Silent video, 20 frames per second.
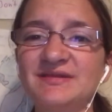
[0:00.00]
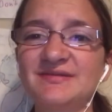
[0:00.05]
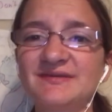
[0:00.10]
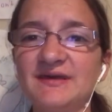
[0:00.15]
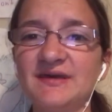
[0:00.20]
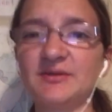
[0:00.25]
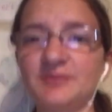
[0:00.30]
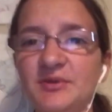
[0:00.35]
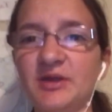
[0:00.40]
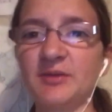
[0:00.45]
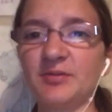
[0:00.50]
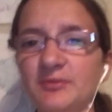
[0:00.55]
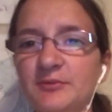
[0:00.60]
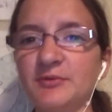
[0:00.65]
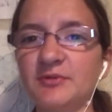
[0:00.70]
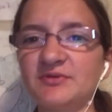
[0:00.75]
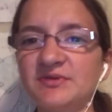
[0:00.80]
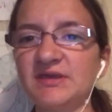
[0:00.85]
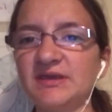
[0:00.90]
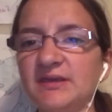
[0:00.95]
It's kind of become the
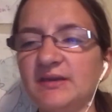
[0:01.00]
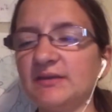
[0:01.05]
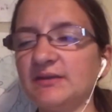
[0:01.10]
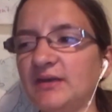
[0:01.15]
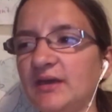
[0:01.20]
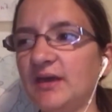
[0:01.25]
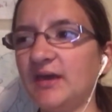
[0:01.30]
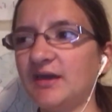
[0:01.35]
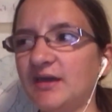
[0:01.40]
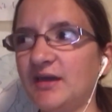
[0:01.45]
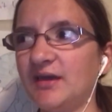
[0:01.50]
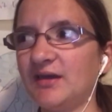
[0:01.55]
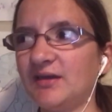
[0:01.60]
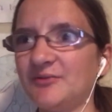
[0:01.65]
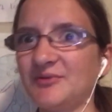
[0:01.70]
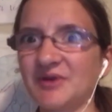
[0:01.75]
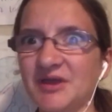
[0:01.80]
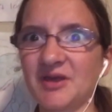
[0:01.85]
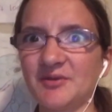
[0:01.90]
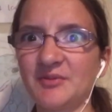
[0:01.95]
routine.
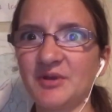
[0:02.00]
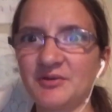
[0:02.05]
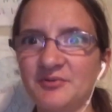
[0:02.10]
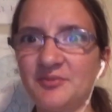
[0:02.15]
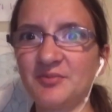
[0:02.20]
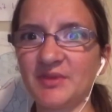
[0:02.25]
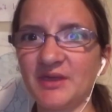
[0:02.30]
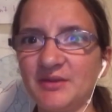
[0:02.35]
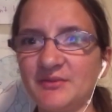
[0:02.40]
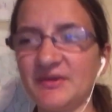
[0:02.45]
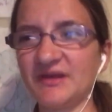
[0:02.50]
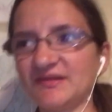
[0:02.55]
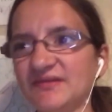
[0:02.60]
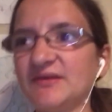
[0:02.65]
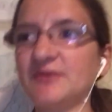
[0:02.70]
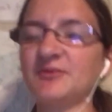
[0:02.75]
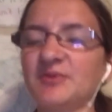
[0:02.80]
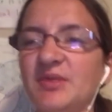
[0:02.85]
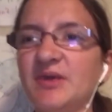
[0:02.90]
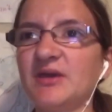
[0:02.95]
When I come back from them, I
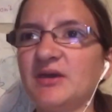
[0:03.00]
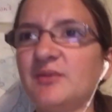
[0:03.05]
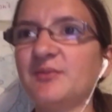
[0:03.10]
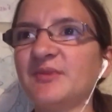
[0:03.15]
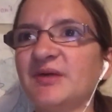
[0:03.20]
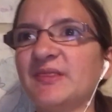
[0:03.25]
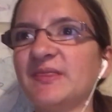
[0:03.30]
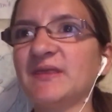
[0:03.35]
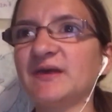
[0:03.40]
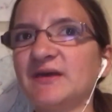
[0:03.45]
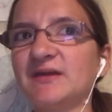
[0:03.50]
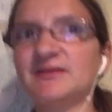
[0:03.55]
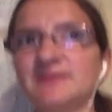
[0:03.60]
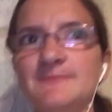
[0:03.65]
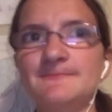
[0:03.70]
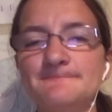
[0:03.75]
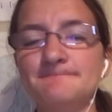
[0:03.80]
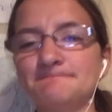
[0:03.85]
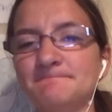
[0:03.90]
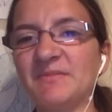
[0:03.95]
sit with him and then,
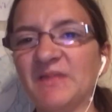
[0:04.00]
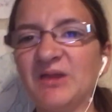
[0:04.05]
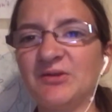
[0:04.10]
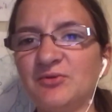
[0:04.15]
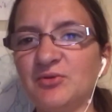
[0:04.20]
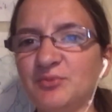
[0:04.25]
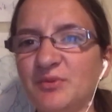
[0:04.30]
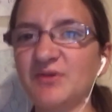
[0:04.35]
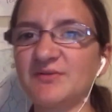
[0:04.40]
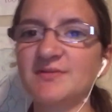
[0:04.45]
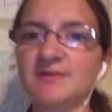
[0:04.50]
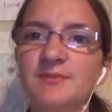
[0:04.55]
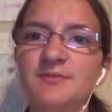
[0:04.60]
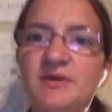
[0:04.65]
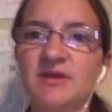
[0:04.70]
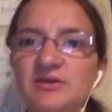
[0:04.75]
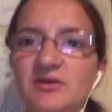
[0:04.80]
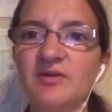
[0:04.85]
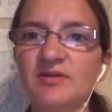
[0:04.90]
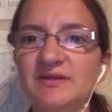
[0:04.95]
you know, do my
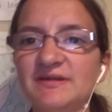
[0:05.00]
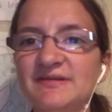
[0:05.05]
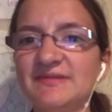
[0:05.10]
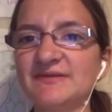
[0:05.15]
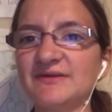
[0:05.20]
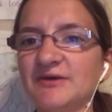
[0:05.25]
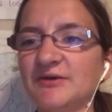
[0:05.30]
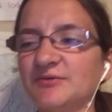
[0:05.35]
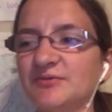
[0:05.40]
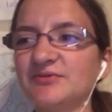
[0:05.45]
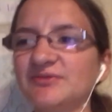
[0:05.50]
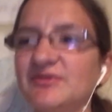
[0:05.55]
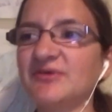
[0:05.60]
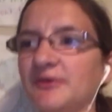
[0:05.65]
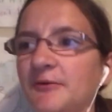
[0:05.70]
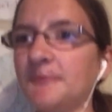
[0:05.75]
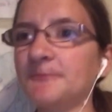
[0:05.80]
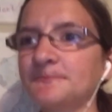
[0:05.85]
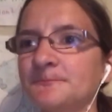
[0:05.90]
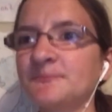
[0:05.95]
treatment and all that stuff.
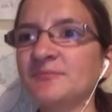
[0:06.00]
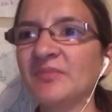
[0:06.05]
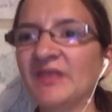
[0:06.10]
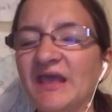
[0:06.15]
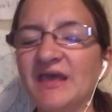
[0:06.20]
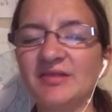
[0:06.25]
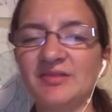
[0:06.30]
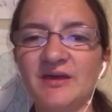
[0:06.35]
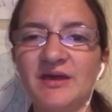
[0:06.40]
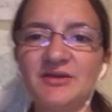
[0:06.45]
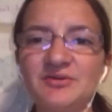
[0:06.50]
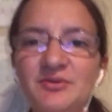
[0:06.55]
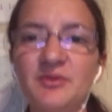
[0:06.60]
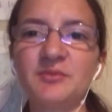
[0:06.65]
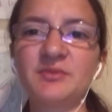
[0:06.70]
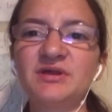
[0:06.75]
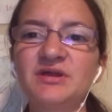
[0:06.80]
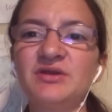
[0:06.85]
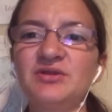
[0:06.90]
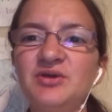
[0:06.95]
So that is what I'm
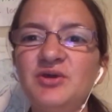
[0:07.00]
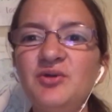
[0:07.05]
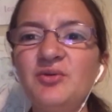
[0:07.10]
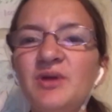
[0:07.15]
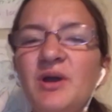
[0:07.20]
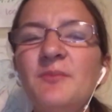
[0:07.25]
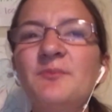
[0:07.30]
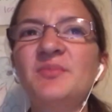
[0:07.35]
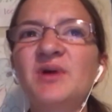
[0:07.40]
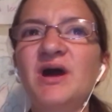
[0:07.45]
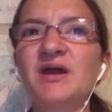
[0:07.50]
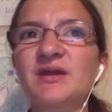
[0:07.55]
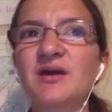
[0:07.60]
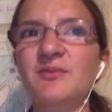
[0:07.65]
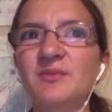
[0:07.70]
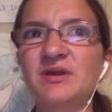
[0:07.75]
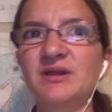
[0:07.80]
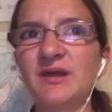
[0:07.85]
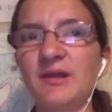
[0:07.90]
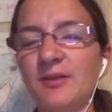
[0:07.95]
going to do, but I'm
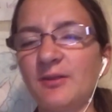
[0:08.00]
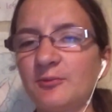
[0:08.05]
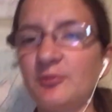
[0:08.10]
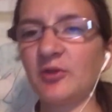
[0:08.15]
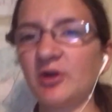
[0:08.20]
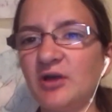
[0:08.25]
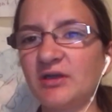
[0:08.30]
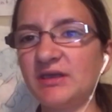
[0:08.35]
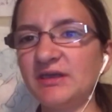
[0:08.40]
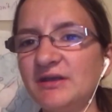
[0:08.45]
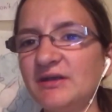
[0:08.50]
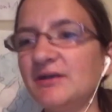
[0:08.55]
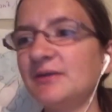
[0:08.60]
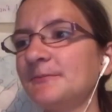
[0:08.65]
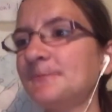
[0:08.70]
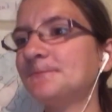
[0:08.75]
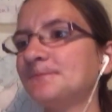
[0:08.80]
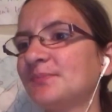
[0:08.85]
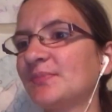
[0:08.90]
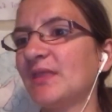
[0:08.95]
going to end the vlog here.
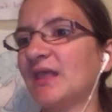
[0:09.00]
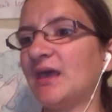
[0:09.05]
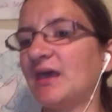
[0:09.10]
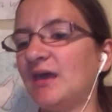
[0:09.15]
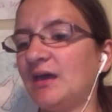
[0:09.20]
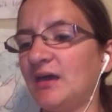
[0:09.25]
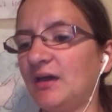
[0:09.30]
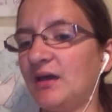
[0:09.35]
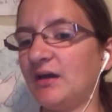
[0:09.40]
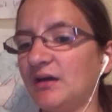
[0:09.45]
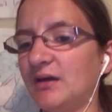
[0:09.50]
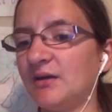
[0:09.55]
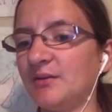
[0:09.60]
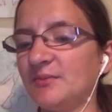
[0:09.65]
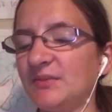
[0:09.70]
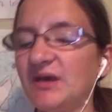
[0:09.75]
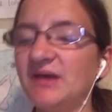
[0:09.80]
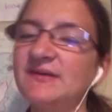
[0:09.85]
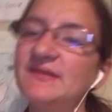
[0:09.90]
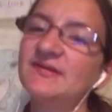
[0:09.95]

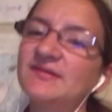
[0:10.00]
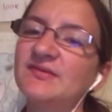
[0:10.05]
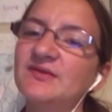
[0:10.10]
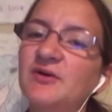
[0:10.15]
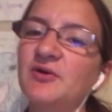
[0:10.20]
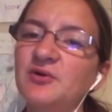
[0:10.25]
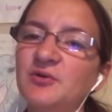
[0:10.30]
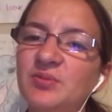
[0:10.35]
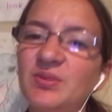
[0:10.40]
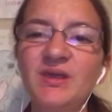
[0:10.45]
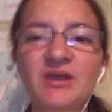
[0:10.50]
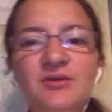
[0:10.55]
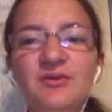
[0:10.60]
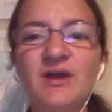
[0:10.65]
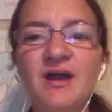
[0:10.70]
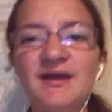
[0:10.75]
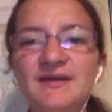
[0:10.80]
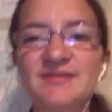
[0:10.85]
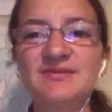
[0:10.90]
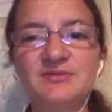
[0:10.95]
So thank you
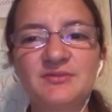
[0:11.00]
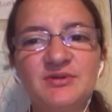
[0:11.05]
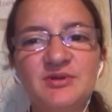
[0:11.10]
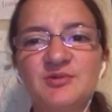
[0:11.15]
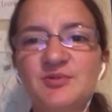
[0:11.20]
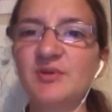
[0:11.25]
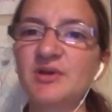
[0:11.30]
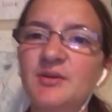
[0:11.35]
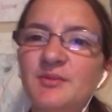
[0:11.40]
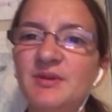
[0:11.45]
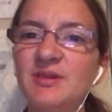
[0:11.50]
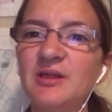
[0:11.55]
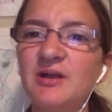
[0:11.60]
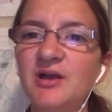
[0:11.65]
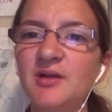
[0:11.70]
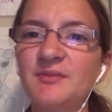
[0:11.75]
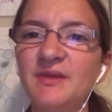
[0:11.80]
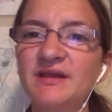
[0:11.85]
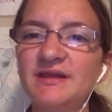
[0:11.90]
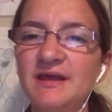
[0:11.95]
guys so much for coming along
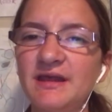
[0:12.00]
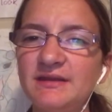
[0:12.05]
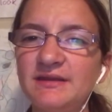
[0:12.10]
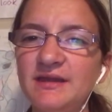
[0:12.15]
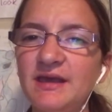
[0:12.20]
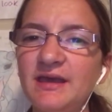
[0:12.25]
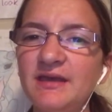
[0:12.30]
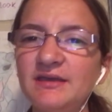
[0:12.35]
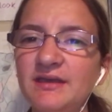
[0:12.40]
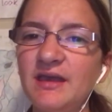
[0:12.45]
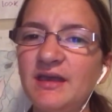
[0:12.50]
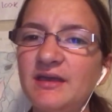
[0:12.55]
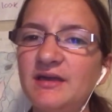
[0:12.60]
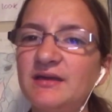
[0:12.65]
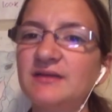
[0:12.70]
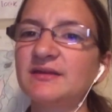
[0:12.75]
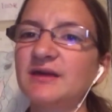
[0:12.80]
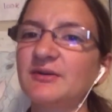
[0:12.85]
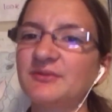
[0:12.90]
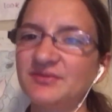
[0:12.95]
on my day today,
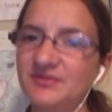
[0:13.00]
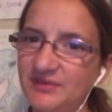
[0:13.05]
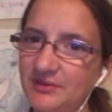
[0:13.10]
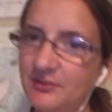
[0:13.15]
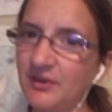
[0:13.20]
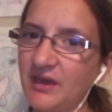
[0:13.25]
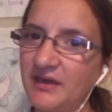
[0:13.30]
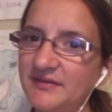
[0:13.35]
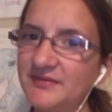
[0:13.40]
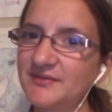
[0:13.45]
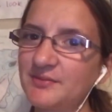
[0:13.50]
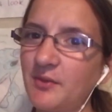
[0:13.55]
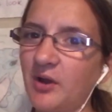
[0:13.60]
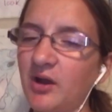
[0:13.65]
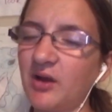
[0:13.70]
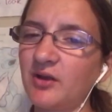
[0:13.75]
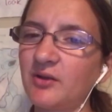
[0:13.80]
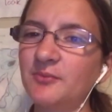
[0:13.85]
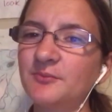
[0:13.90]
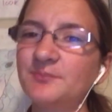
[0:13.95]
and I will see you guys
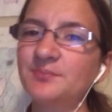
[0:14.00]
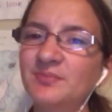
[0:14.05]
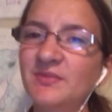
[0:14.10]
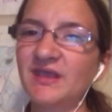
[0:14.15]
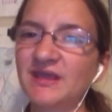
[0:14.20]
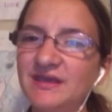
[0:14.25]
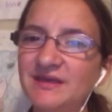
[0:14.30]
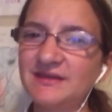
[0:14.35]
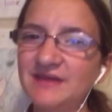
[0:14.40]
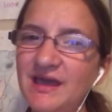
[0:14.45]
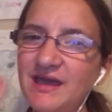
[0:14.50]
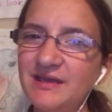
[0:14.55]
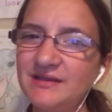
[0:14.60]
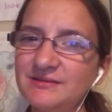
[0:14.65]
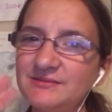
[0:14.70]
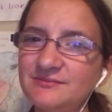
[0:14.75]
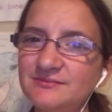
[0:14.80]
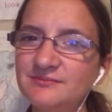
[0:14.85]
tomorrow. Good night!